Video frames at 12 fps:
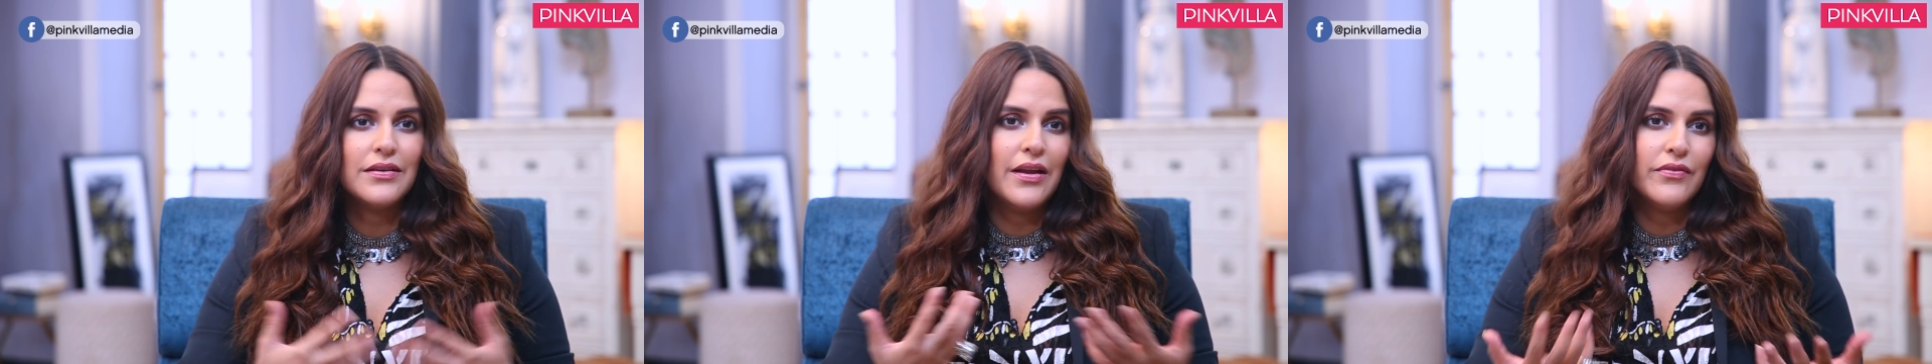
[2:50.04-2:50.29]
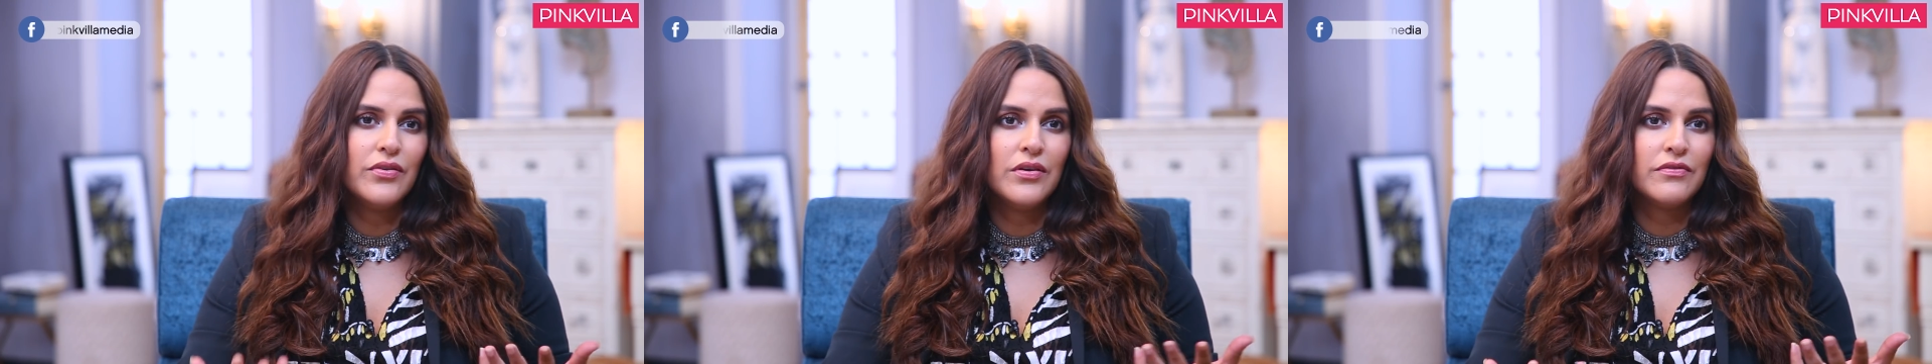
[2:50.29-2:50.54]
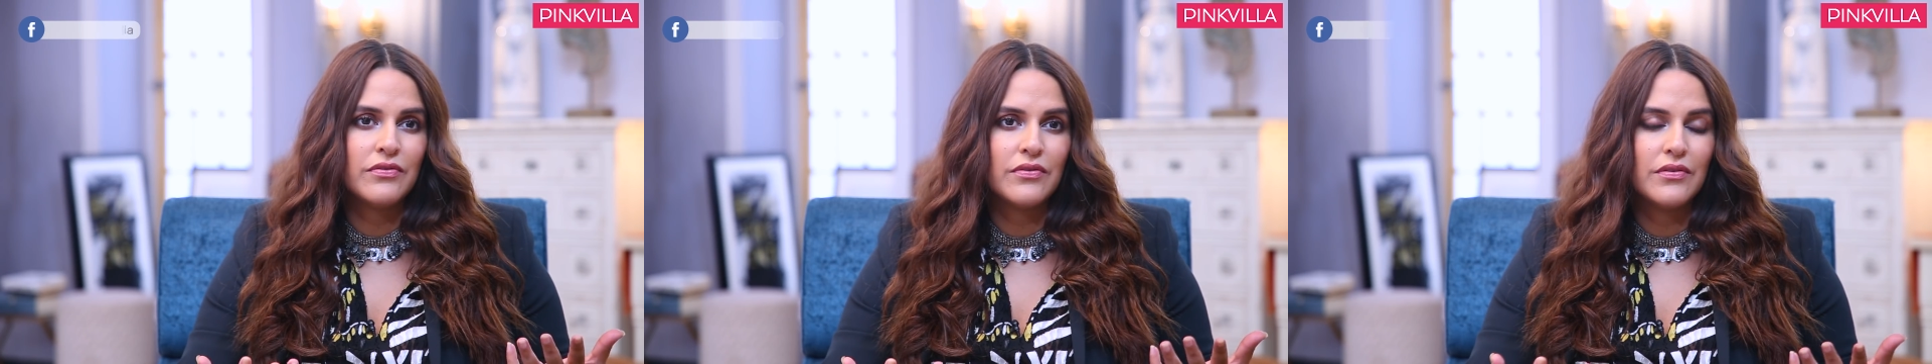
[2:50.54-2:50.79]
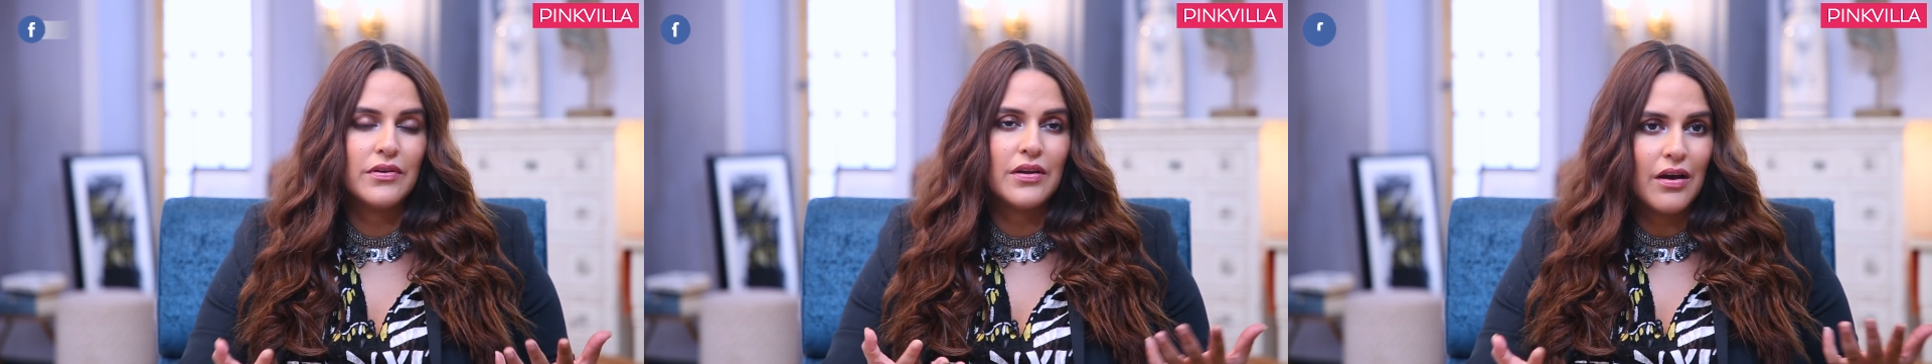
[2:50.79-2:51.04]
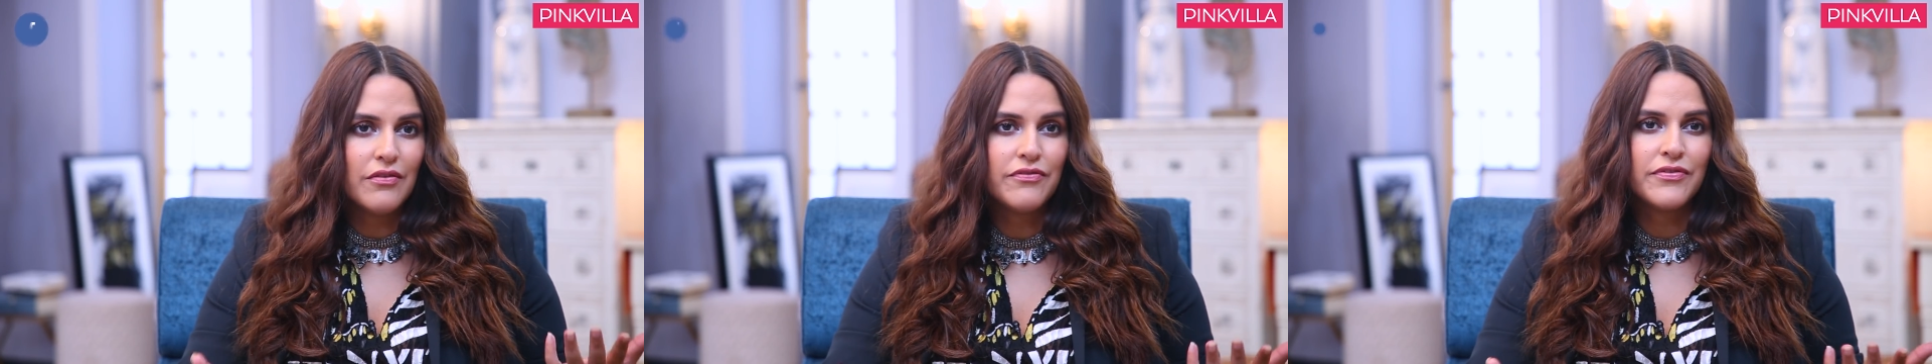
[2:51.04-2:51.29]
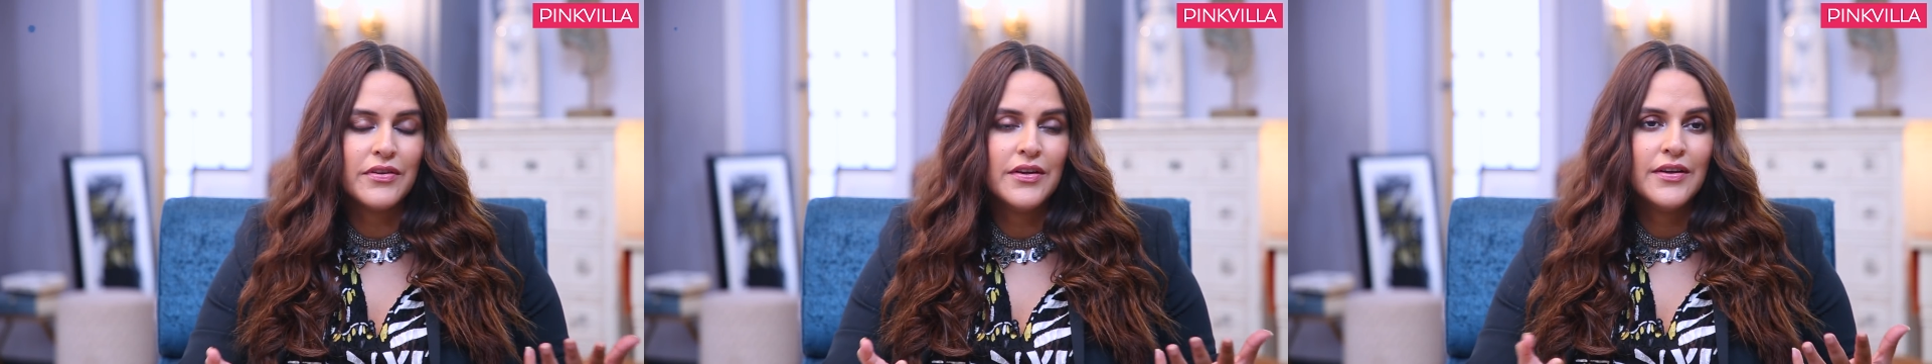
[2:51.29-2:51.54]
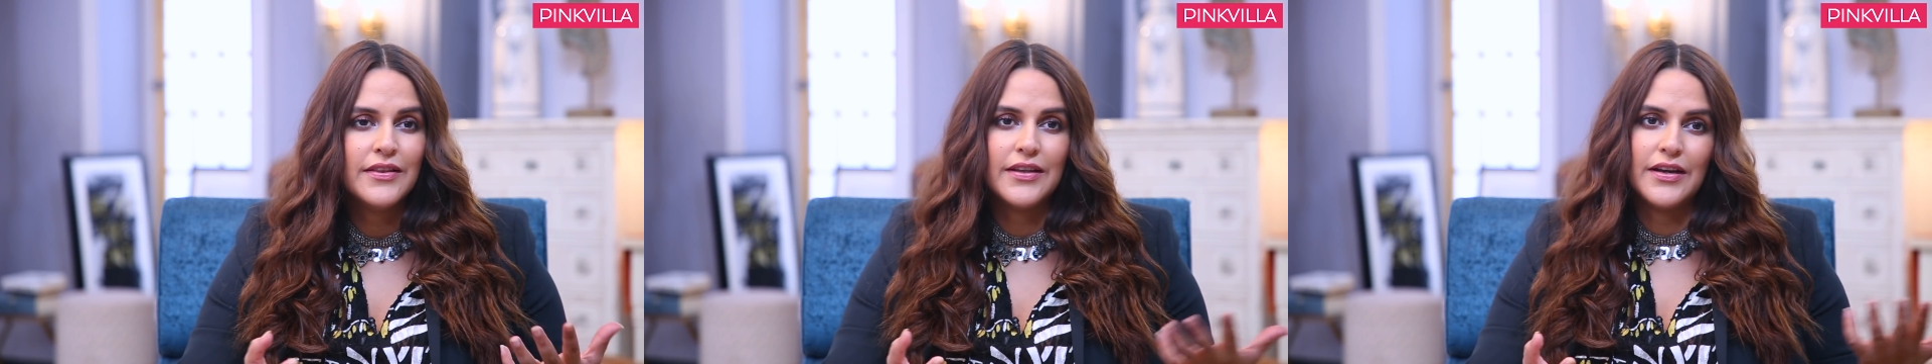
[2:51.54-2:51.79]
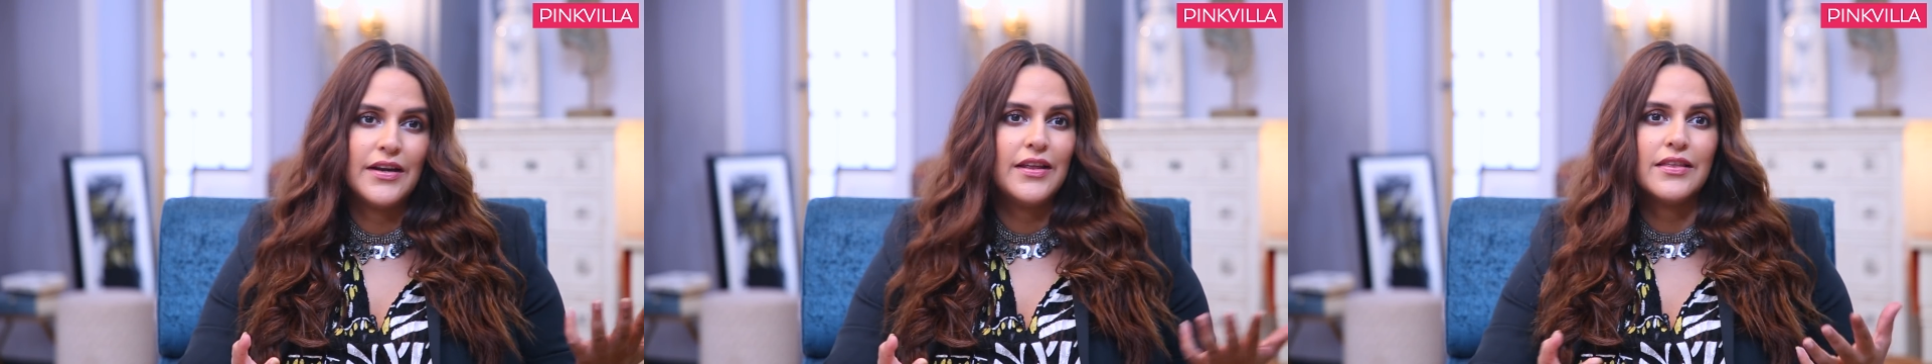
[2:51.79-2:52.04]
the level of love
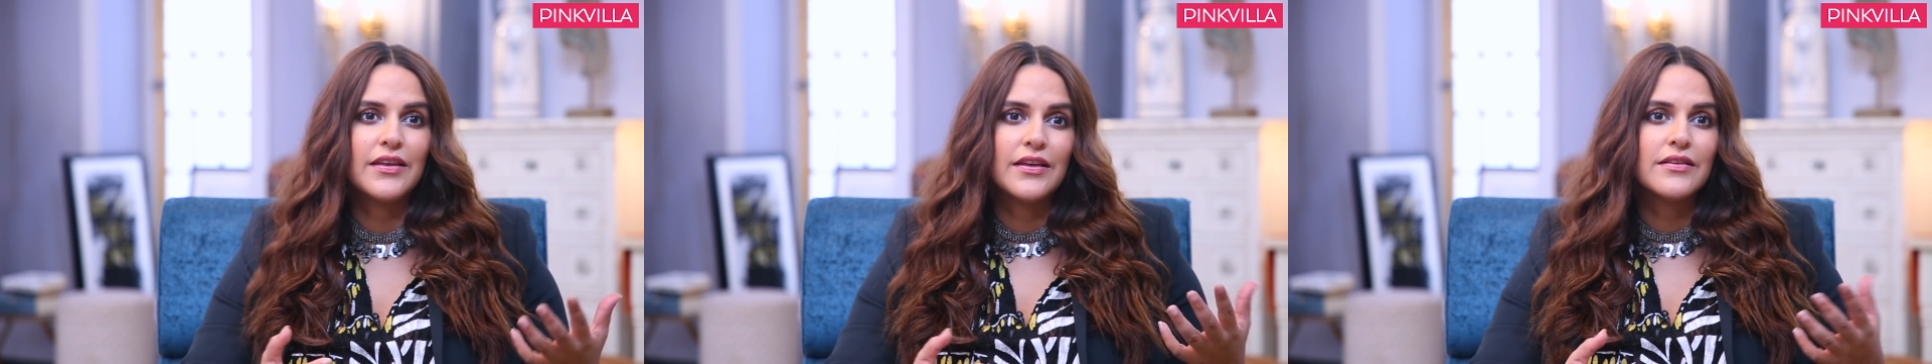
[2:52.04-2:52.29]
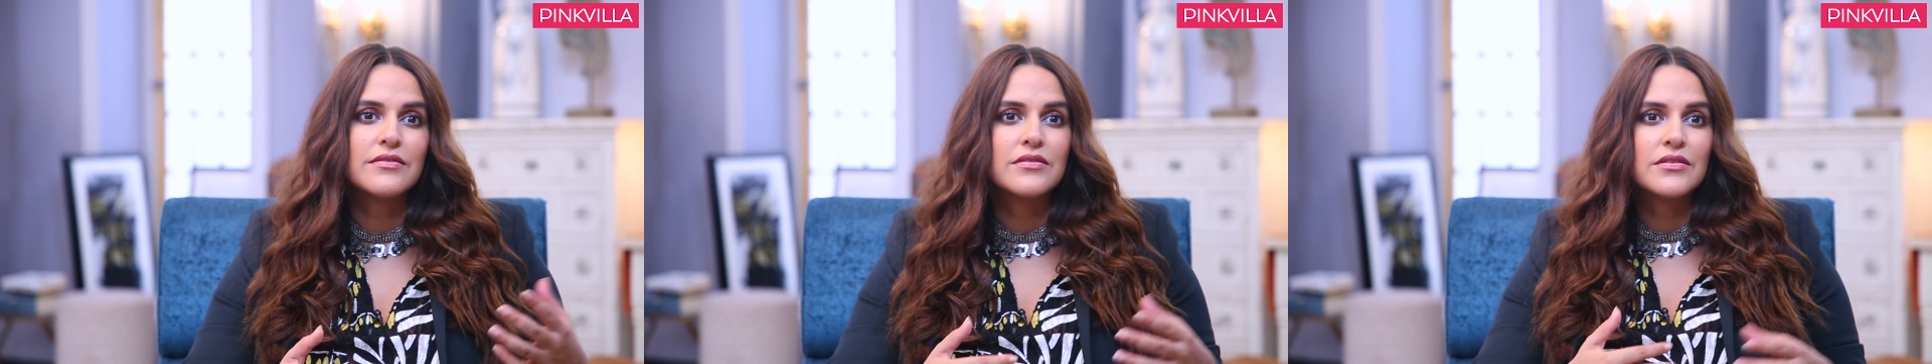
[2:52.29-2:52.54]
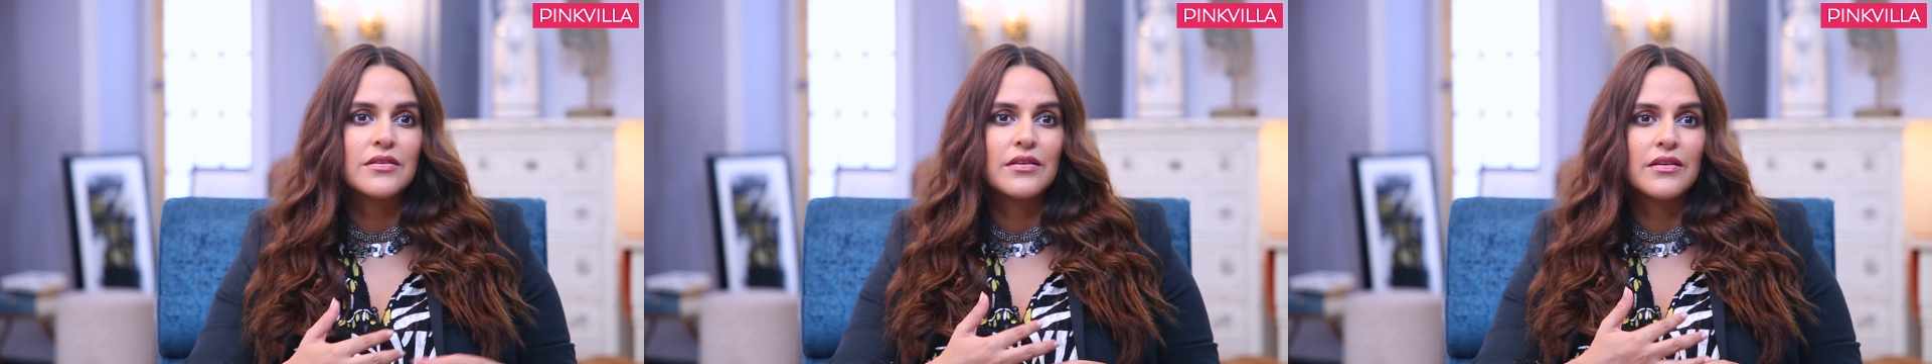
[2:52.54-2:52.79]
than anything else.